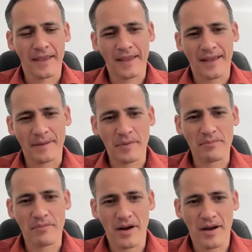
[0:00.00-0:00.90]
And my
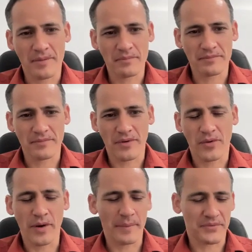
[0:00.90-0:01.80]
mom
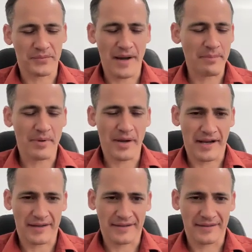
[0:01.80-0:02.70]
quipped right
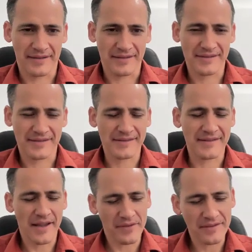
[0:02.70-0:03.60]
back. She says,
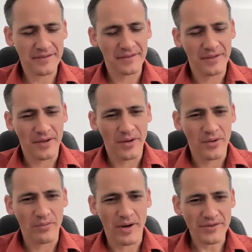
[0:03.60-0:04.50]
"David,
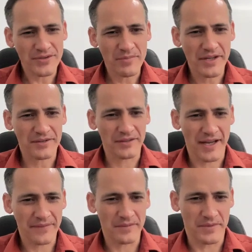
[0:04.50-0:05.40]
why don't you make your
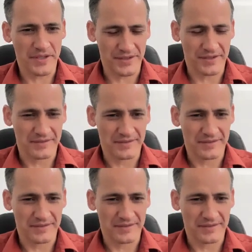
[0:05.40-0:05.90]
life a mission?"